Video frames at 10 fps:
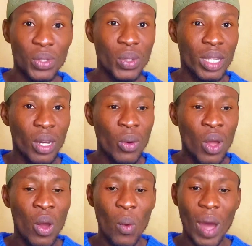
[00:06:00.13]
to tell,
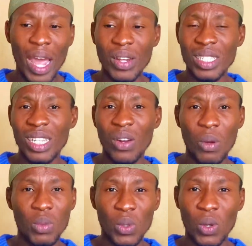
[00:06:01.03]
why doesn't that
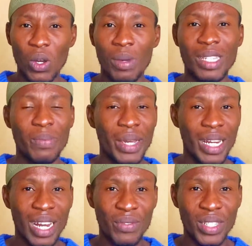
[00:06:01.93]
come to club and spend
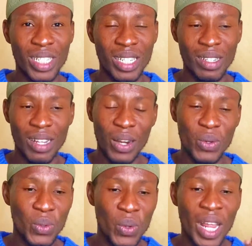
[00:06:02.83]
lavishly? I
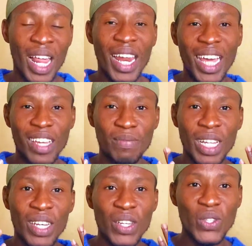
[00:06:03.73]
don't know. Like
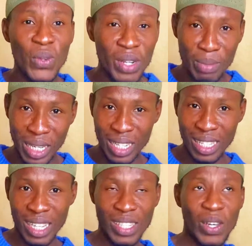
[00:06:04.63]
it's not really making
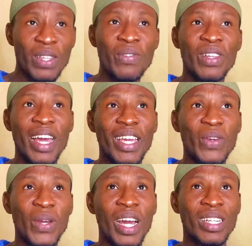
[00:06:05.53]
sense. I only feel like
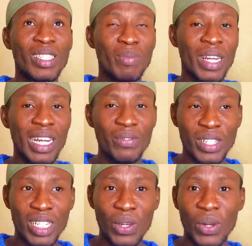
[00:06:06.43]
you can spend
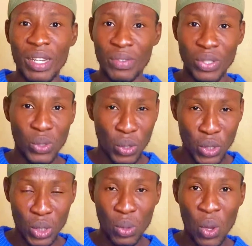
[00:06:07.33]
lavishly or live
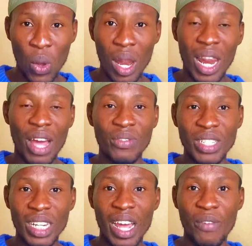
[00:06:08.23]
such
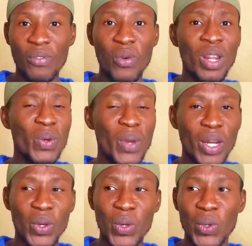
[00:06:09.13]
lavish life only when
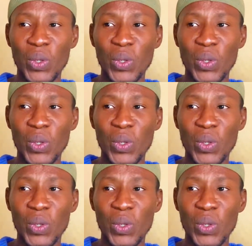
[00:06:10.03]
you're